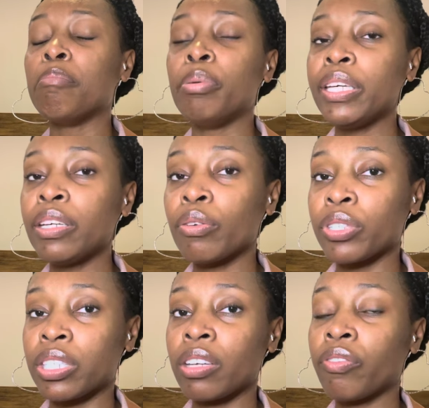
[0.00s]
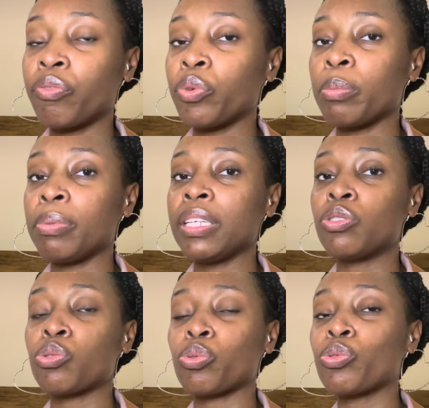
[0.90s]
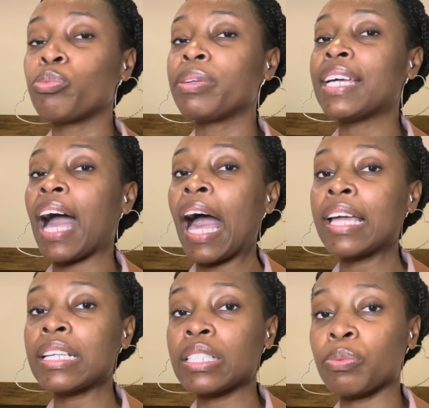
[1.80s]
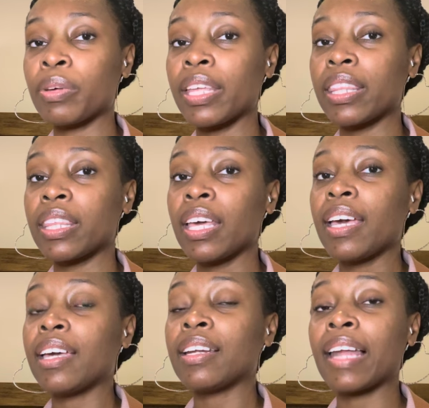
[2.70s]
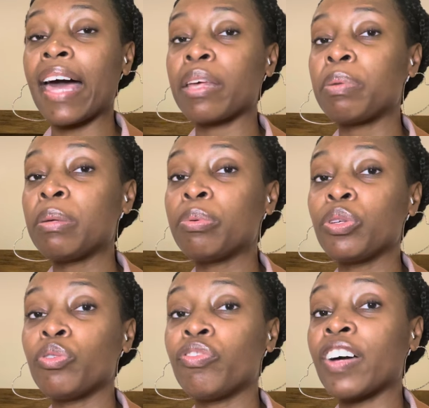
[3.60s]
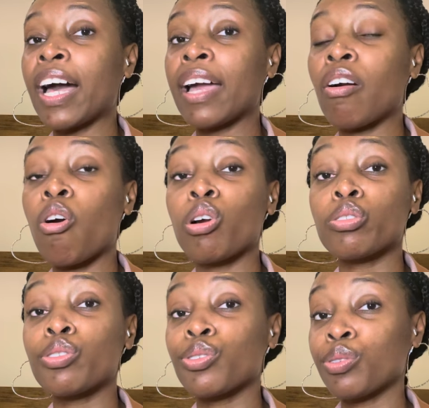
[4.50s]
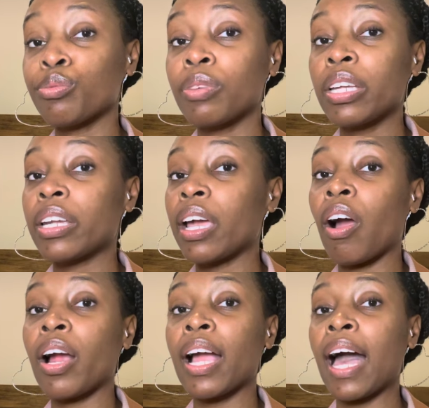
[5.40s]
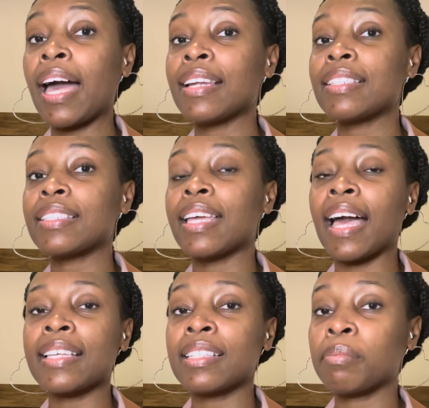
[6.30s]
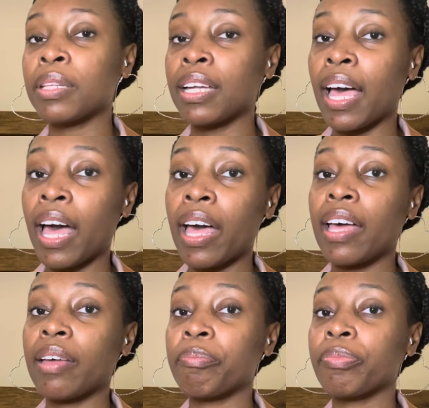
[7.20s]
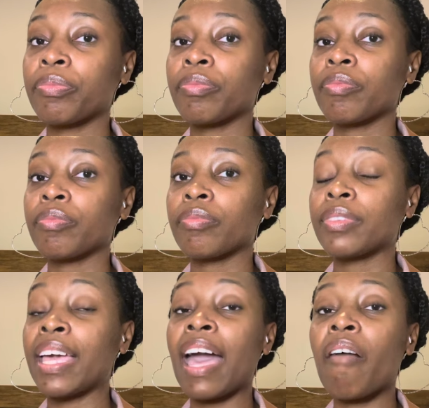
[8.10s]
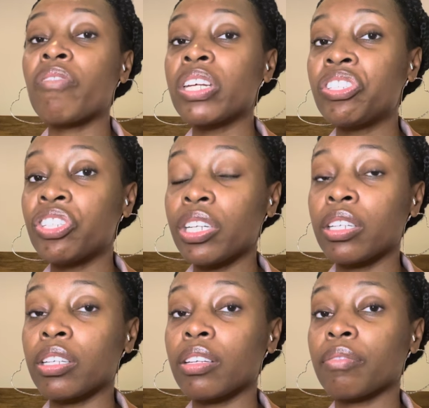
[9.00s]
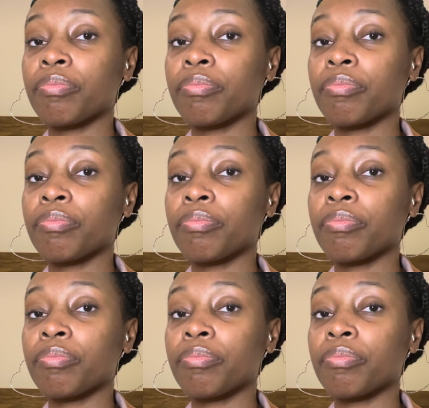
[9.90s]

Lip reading: be yourself with, be true, be honest with. And a lot of people you find aren't true. They aren't honest. They got something to hide. They have an agenda.